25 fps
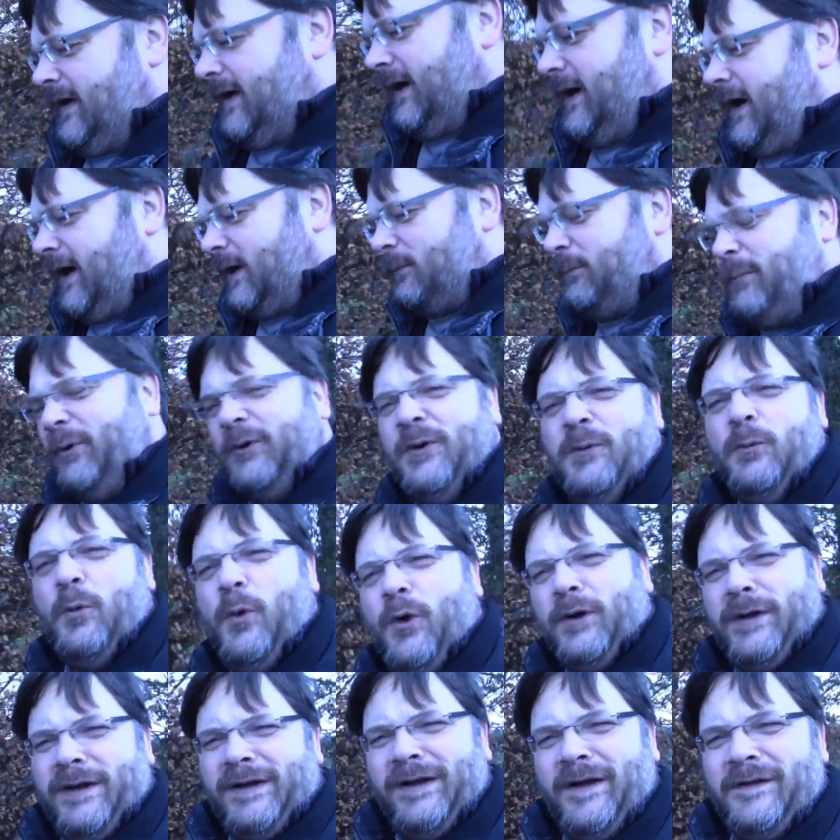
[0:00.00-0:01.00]
I'll put a
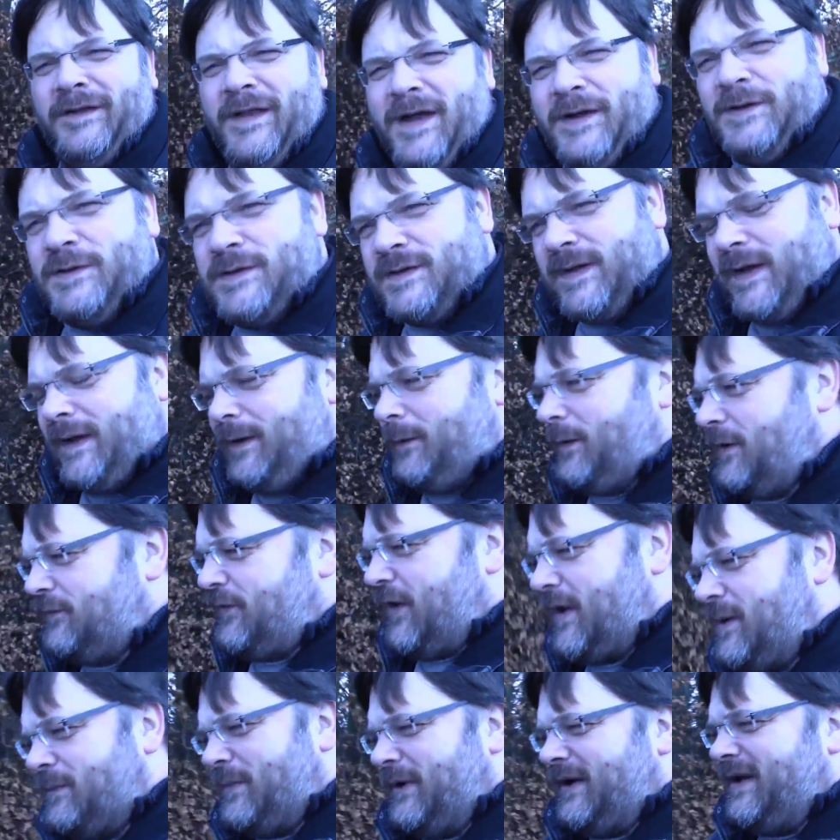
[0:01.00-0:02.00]
warning on those, so if
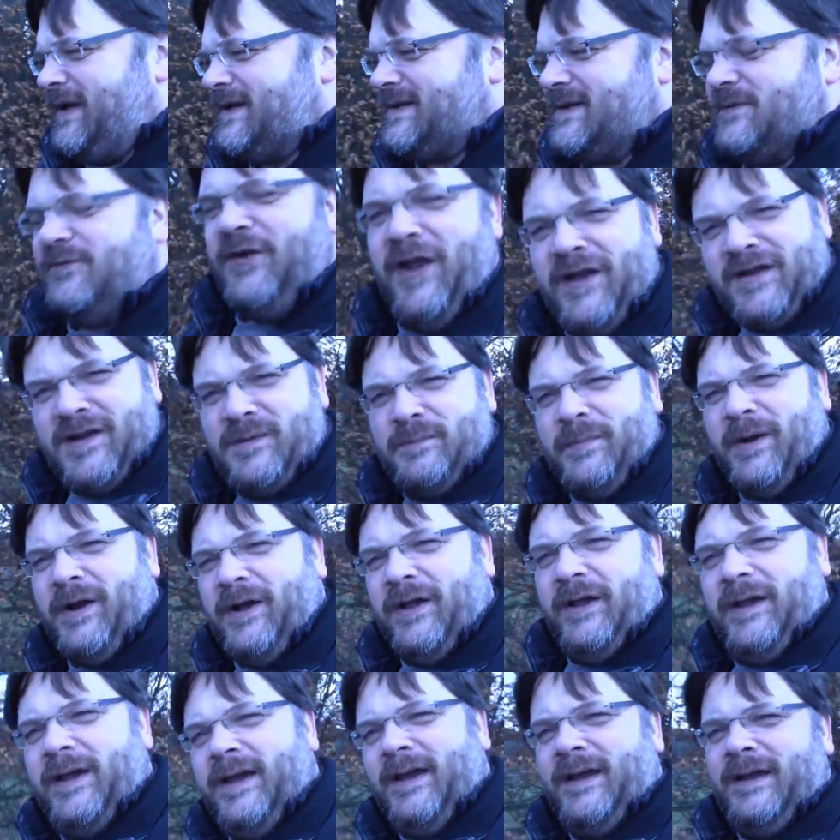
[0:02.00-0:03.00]
anybody is offended by